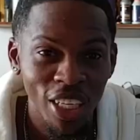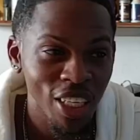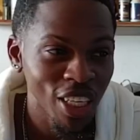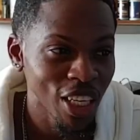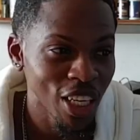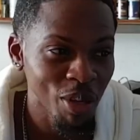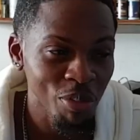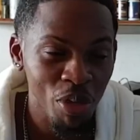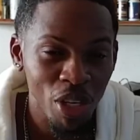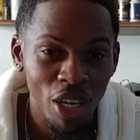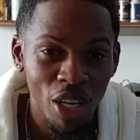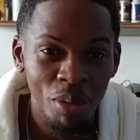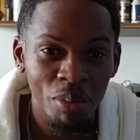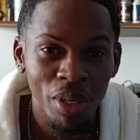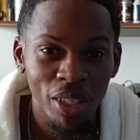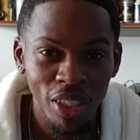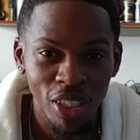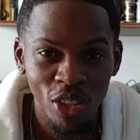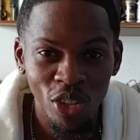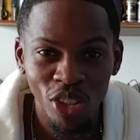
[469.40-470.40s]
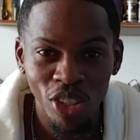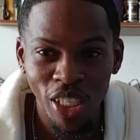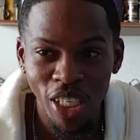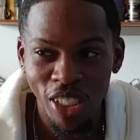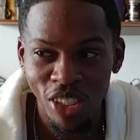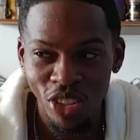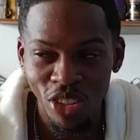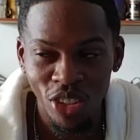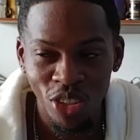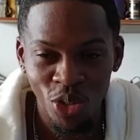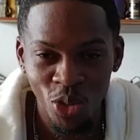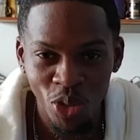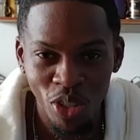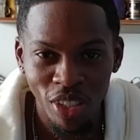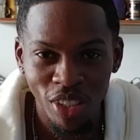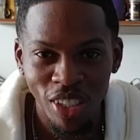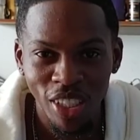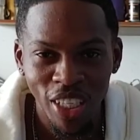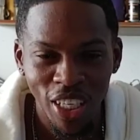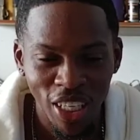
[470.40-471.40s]
Y'all Montegonians, you don't know
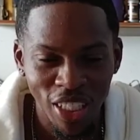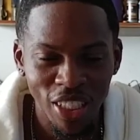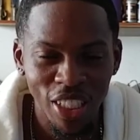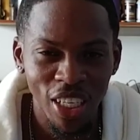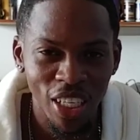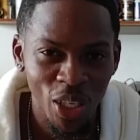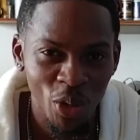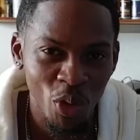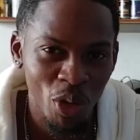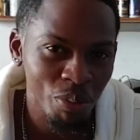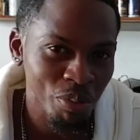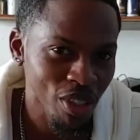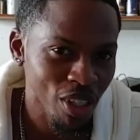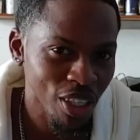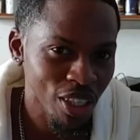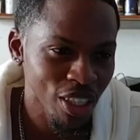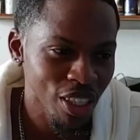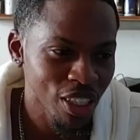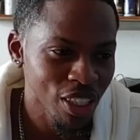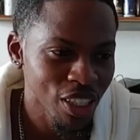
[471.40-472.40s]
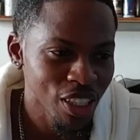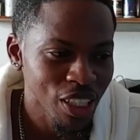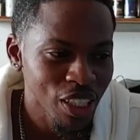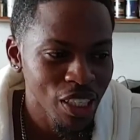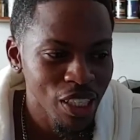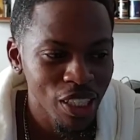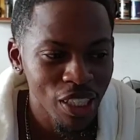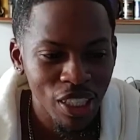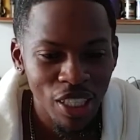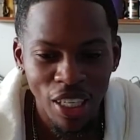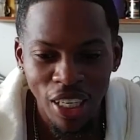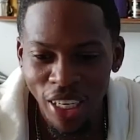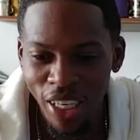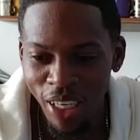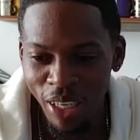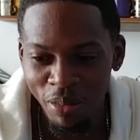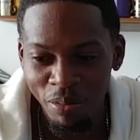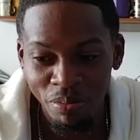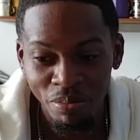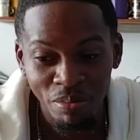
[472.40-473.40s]
exactly where I'm talking.
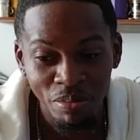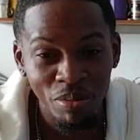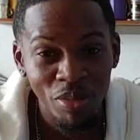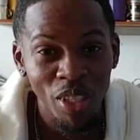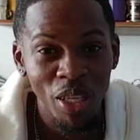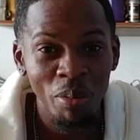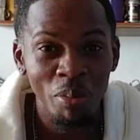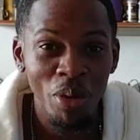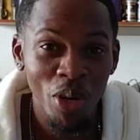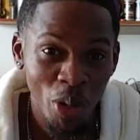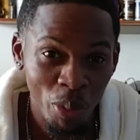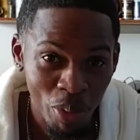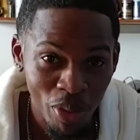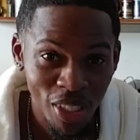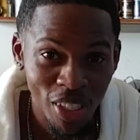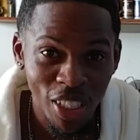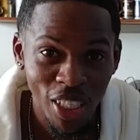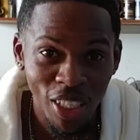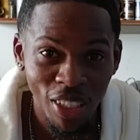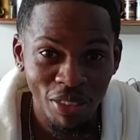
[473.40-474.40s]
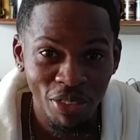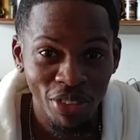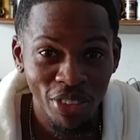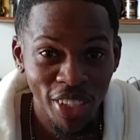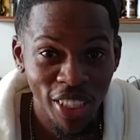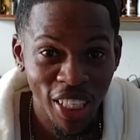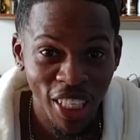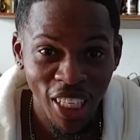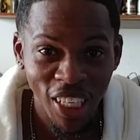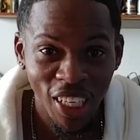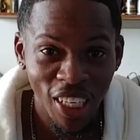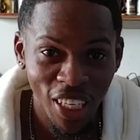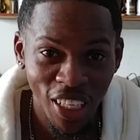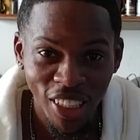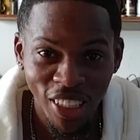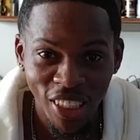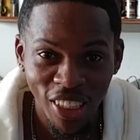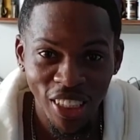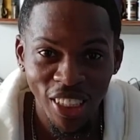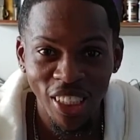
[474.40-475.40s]
Big up yourself, King
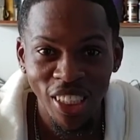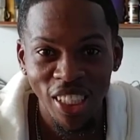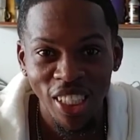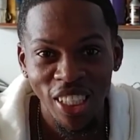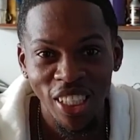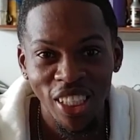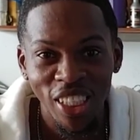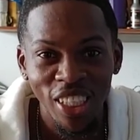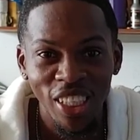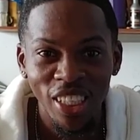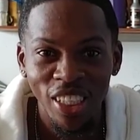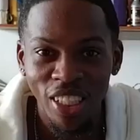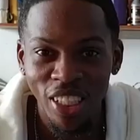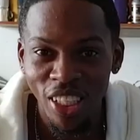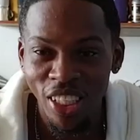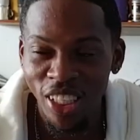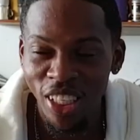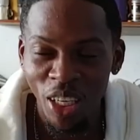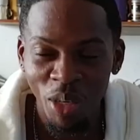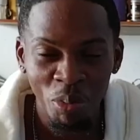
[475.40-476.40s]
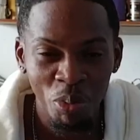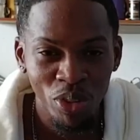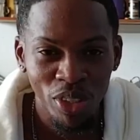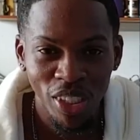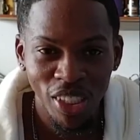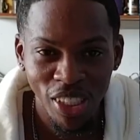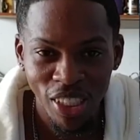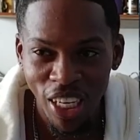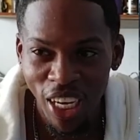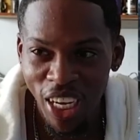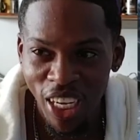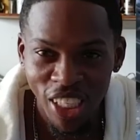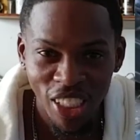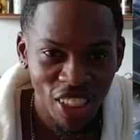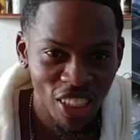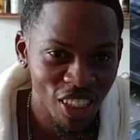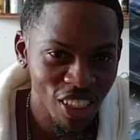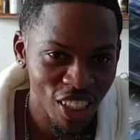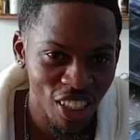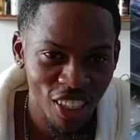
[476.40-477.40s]
Catch. You know, I'll put his
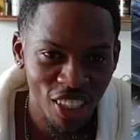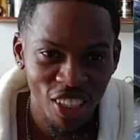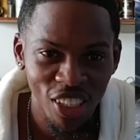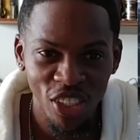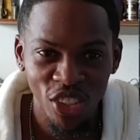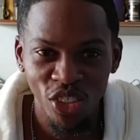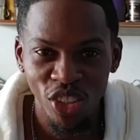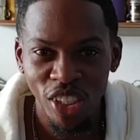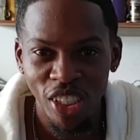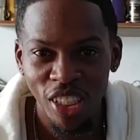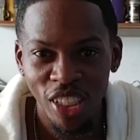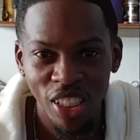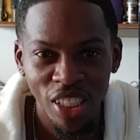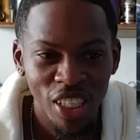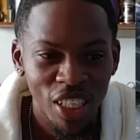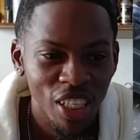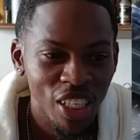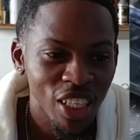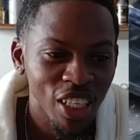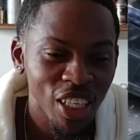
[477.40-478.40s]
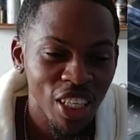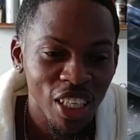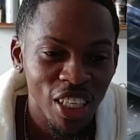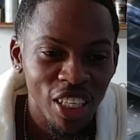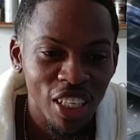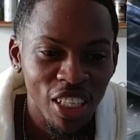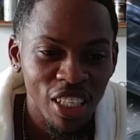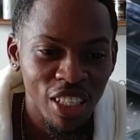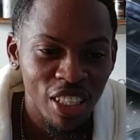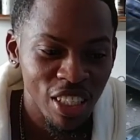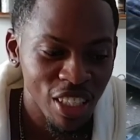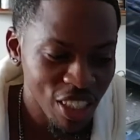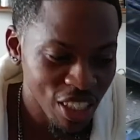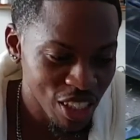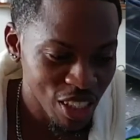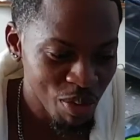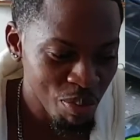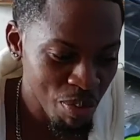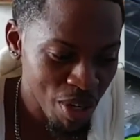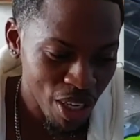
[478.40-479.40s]
IG on the screen.
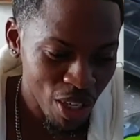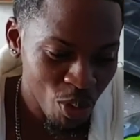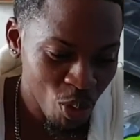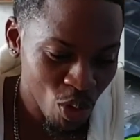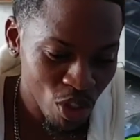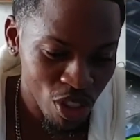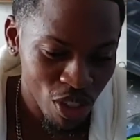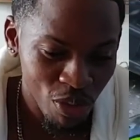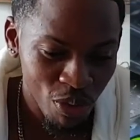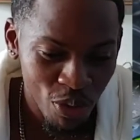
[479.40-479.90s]
This man was the